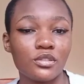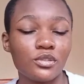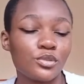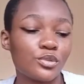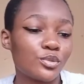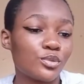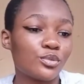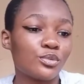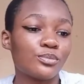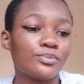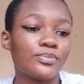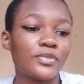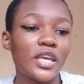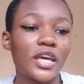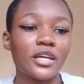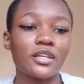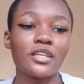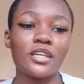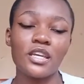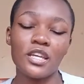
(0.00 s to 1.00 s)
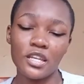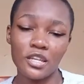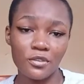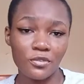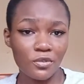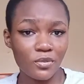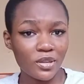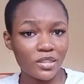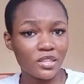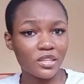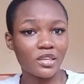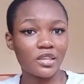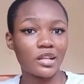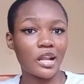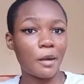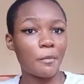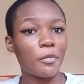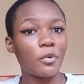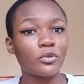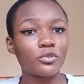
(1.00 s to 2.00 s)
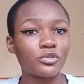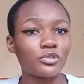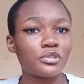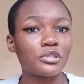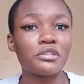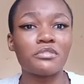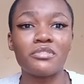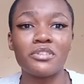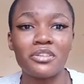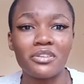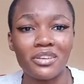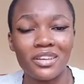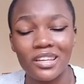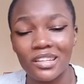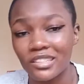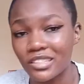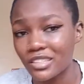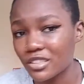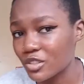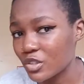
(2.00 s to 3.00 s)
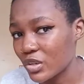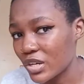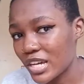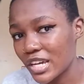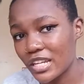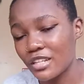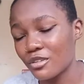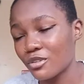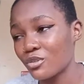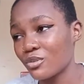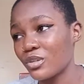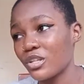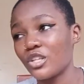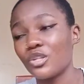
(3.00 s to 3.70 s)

So yeah, if you are thinking about shaving your hair, just go ahead and do it.